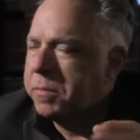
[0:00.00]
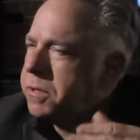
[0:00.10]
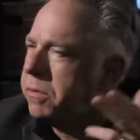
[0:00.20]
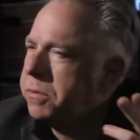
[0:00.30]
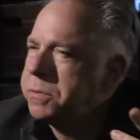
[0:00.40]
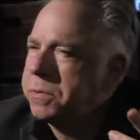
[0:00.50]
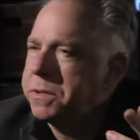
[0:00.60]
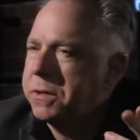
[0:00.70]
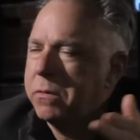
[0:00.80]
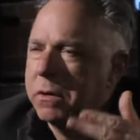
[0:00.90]
people say, what are we
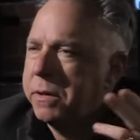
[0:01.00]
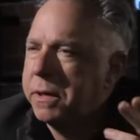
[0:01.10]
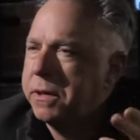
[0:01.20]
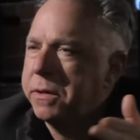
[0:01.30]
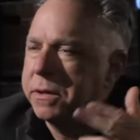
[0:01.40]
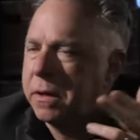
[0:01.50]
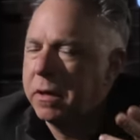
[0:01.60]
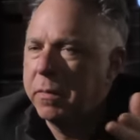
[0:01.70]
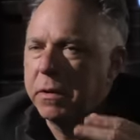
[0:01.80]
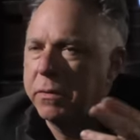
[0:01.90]
supposed to do? What are we going to do? You
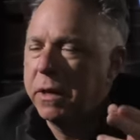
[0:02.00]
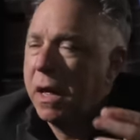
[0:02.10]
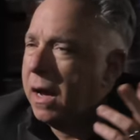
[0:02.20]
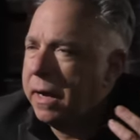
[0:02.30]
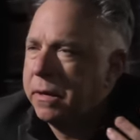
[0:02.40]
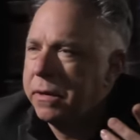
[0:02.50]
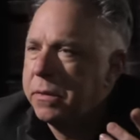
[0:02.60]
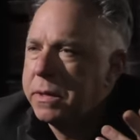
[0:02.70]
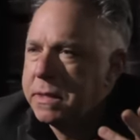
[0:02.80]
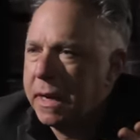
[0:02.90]
talk about it. I don't
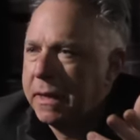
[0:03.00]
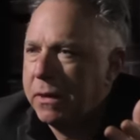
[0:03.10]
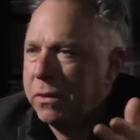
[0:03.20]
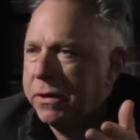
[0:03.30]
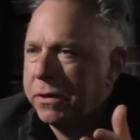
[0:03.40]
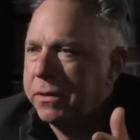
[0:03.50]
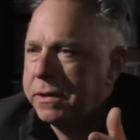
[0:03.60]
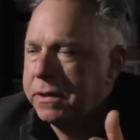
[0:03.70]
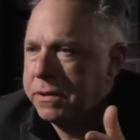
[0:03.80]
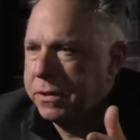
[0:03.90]
know exactly what you're
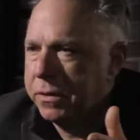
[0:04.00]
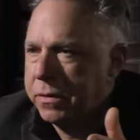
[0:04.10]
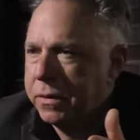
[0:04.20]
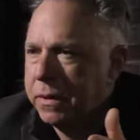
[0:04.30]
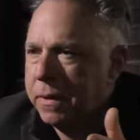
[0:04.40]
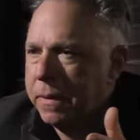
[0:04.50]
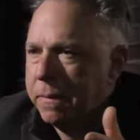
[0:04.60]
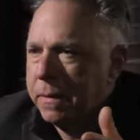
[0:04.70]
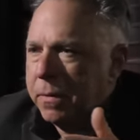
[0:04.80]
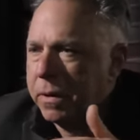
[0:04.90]
going to do.
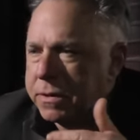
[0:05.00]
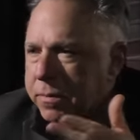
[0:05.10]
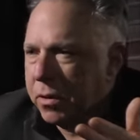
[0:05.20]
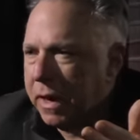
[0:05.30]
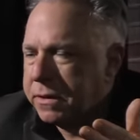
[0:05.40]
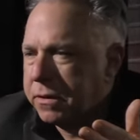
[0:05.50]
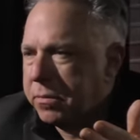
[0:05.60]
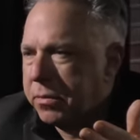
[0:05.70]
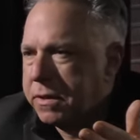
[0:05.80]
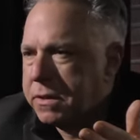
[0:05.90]
There are some practical
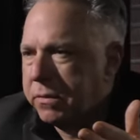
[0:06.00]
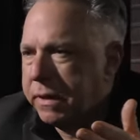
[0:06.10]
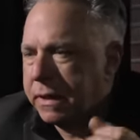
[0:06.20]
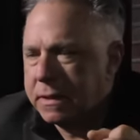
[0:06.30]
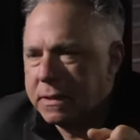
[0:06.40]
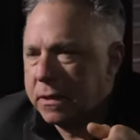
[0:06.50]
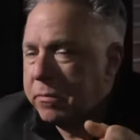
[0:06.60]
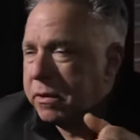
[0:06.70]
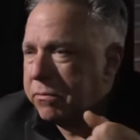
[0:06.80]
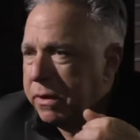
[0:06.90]
points that we can
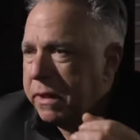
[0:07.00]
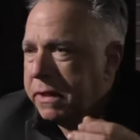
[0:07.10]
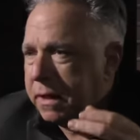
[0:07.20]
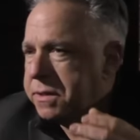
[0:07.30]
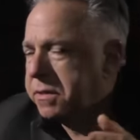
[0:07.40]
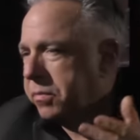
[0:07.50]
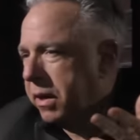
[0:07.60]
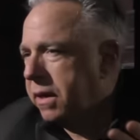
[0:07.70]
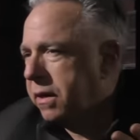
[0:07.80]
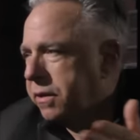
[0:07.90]
consider, but it really does
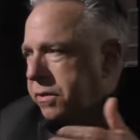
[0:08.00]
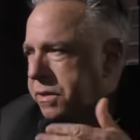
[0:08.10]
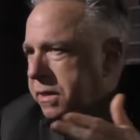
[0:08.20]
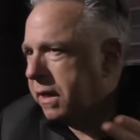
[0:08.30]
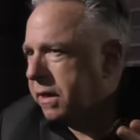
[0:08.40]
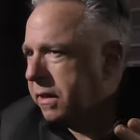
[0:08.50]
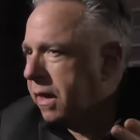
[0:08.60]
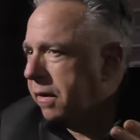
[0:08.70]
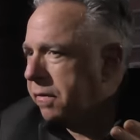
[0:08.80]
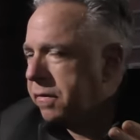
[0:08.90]
depend on your state in
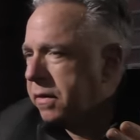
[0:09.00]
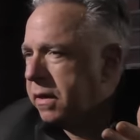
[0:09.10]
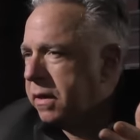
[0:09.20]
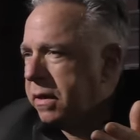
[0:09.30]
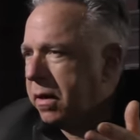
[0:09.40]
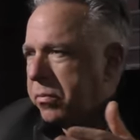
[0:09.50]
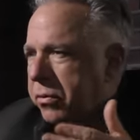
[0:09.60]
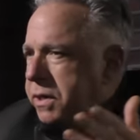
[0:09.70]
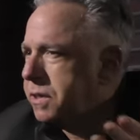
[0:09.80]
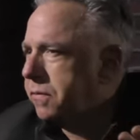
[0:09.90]
life. A
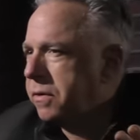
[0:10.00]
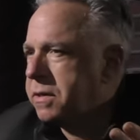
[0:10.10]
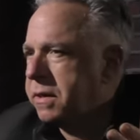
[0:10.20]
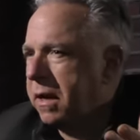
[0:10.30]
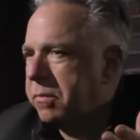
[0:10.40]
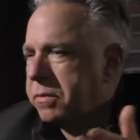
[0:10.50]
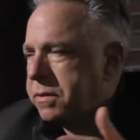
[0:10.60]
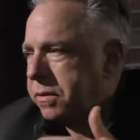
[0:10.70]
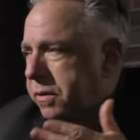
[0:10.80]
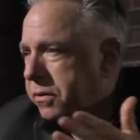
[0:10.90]
priest, for example,
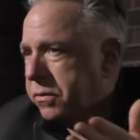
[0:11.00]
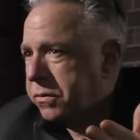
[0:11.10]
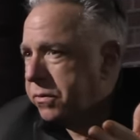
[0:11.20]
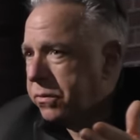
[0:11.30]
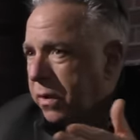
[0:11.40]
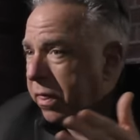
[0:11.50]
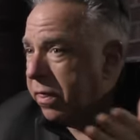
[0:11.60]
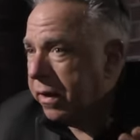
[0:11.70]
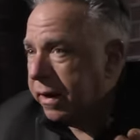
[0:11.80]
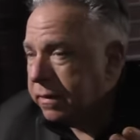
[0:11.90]
is going to do one
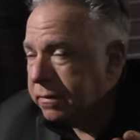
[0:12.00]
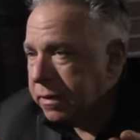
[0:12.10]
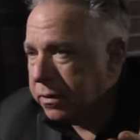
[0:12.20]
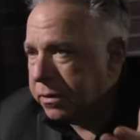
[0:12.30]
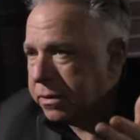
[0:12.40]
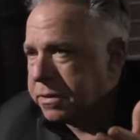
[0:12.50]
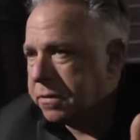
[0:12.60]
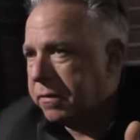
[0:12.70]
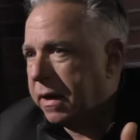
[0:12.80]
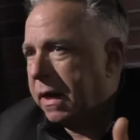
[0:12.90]
thing in order to
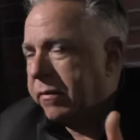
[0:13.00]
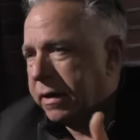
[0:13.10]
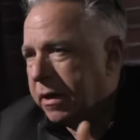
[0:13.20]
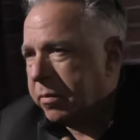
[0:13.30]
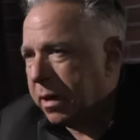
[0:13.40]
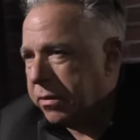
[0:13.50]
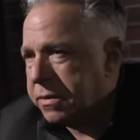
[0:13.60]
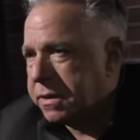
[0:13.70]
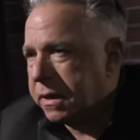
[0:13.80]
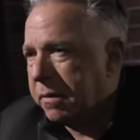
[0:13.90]
survive and to help
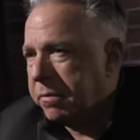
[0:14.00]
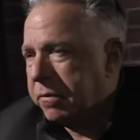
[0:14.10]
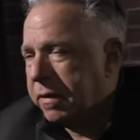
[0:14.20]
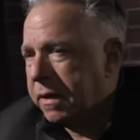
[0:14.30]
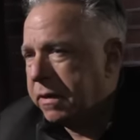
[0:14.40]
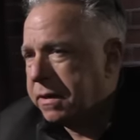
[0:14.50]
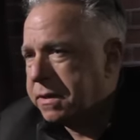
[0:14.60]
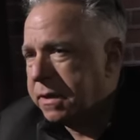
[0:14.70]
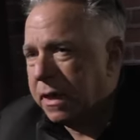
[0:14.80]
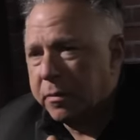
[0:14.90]
others to keep the faith in
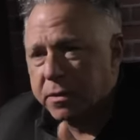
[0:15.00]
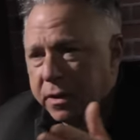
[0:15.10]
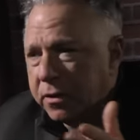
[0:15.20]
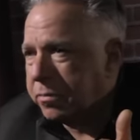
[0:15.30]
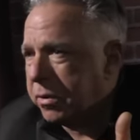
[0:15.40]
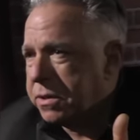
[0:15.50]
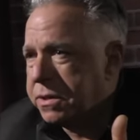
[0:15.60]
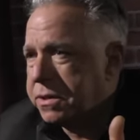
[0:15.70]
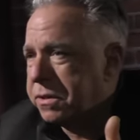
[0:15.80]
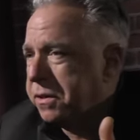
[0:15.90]
this time. A single
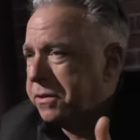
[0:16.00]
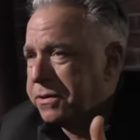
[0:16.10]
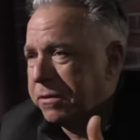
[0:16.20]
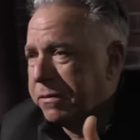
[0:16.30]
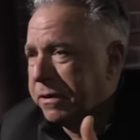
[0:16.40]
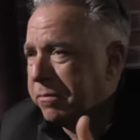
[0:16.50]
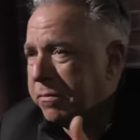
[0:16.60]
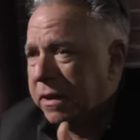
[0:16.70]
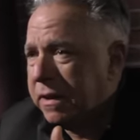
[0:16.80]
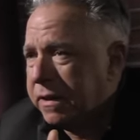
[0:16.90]
person is going to do something
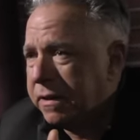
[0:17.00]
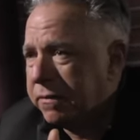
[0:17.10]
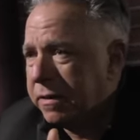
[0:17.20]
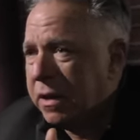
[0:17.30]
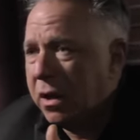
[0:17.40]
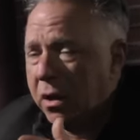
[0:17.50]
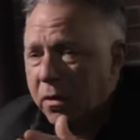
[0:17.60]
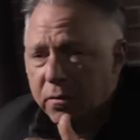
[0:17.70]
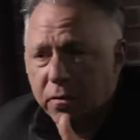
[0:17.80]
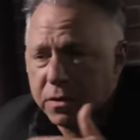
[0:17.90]
completely different
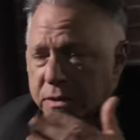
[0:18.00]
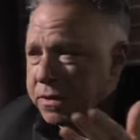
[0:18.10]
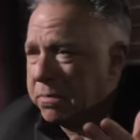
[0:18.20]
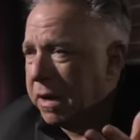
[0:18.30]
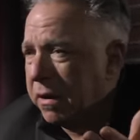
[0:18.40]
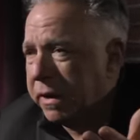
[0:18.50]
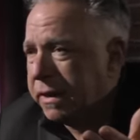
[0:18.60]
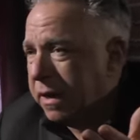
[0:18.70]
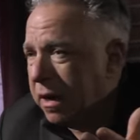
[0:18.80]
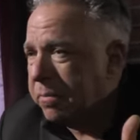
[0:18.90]
versus a
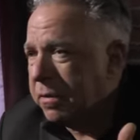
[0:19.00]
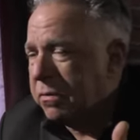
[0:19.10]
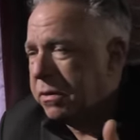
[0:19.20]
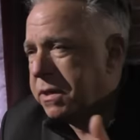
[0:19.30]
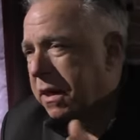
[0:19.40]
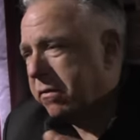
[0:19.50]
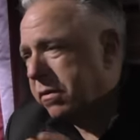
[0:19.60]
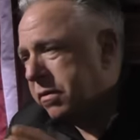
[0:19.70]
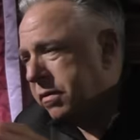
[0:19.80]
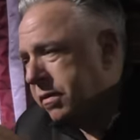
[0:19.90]
married couple, which have
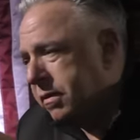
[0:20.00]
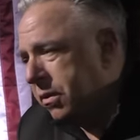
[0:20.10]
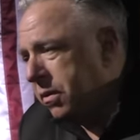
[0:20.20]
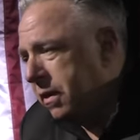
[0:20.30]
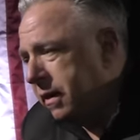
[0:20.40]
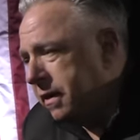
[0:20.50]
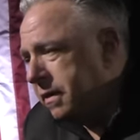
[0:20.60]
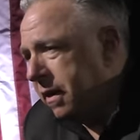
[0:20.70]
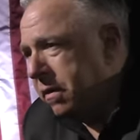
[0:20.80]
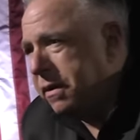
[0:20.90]
a totally and
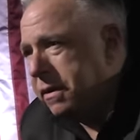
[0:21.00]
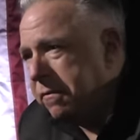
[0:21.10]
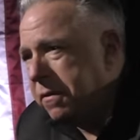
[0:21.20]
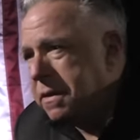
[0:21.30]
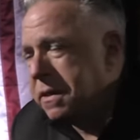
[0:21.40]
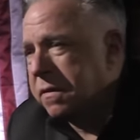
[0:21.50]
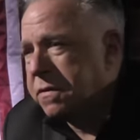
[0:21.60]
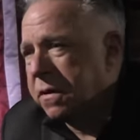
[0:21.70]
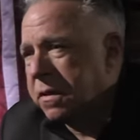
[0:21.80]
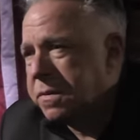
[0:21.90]
entirely different set
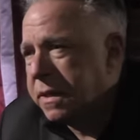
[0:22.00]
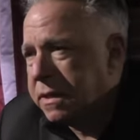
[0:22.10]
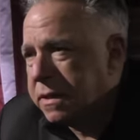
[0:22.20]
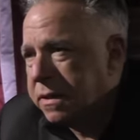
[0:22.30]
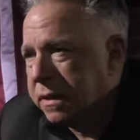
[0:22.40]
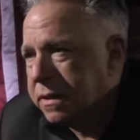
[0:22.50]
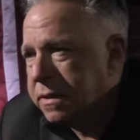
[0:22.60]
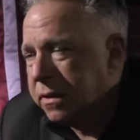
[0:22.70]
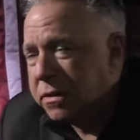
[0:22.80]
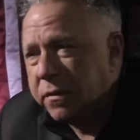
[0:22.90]
of circumstances to
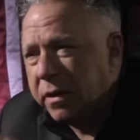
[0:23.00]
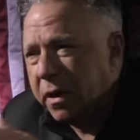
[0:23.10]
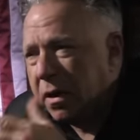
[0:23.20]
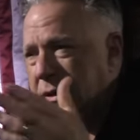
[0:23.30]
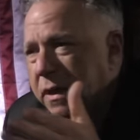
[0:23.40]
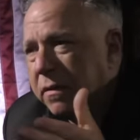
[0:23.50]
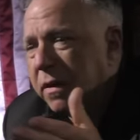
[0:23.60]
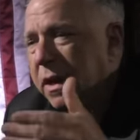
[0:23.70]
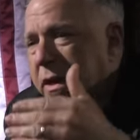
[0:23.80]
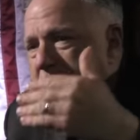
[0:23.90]
consider. It's very hard to
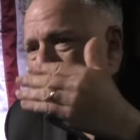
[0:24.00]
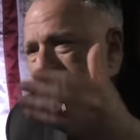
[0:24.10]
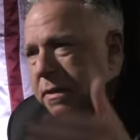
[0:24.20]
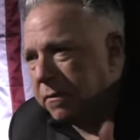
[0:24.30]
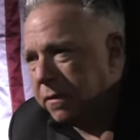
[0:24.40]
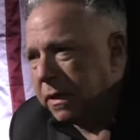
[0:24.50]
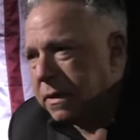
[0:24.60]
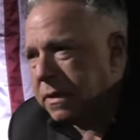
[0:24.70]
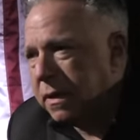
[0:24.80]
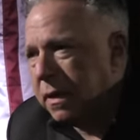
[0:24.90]
give
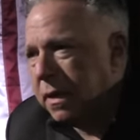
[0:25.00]
specifics.